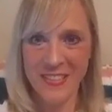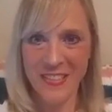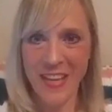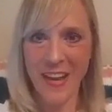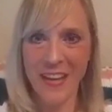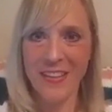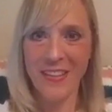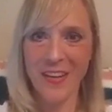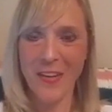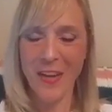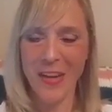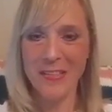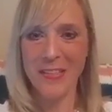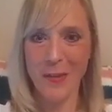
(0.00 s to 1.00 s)
Yeah,
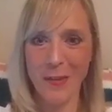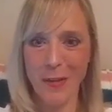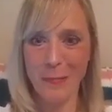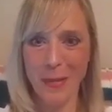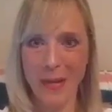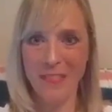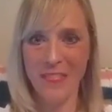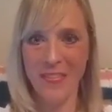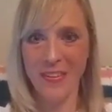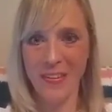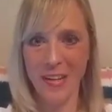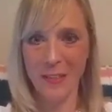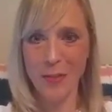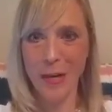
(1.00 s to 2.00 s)
okay, so I'm live.
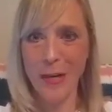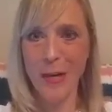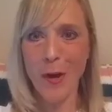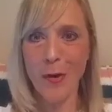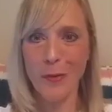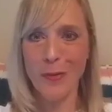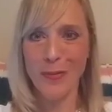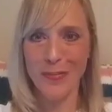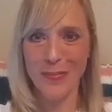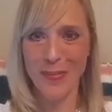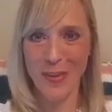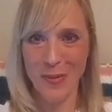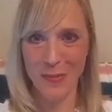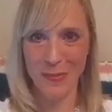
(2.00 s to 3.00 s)
I'll try to hold the
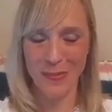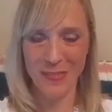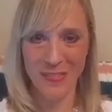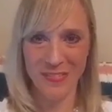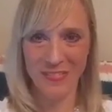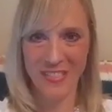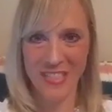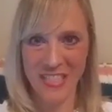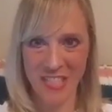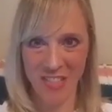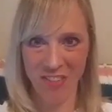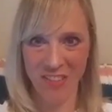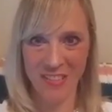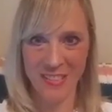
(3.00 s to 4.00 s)
phone
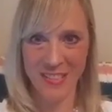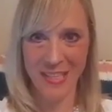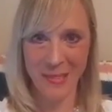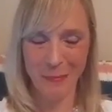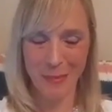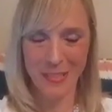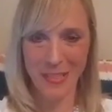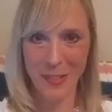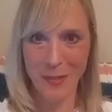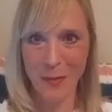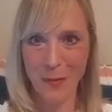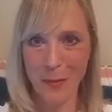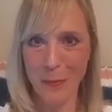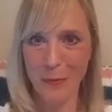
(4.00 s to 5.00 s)
still this time because I
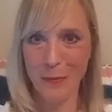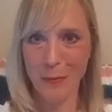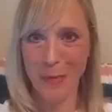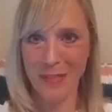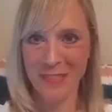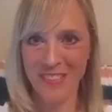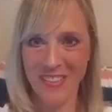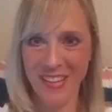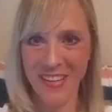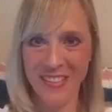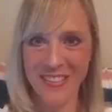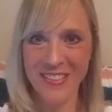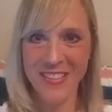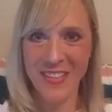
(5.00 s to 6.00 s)
know I move around a
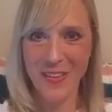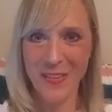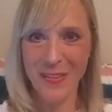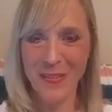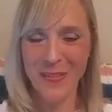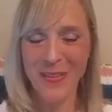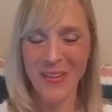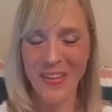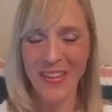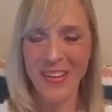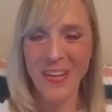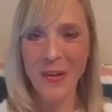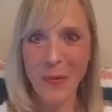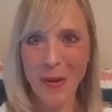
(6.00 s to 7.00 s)
lot. So,
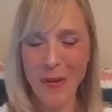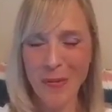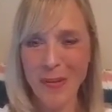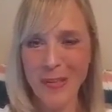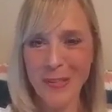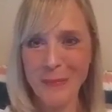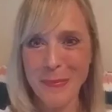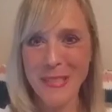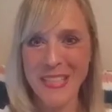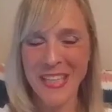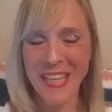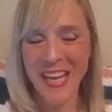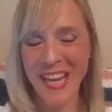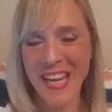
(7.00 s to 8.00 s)
welcome.
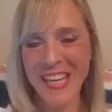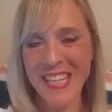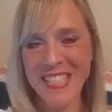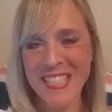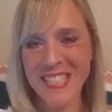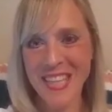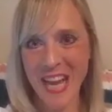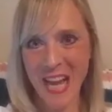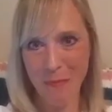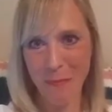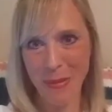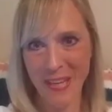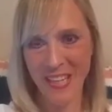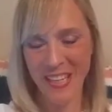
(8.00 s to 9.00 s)
Today's
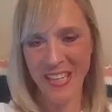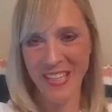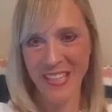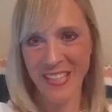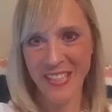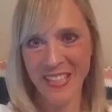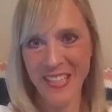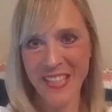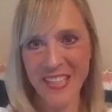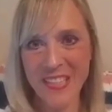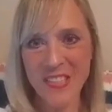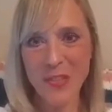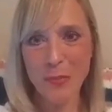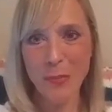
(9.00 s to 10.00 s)
topic
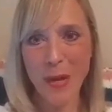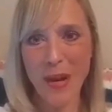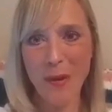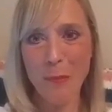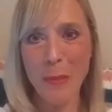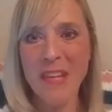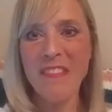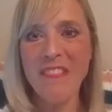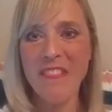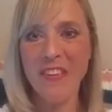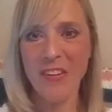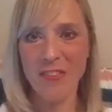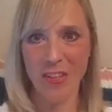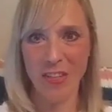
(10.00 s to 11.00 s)
is around being
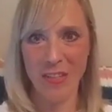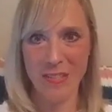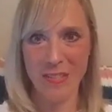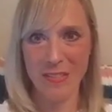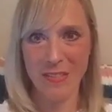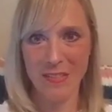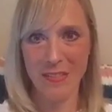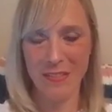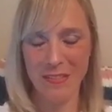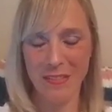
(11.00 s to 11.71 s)
fearless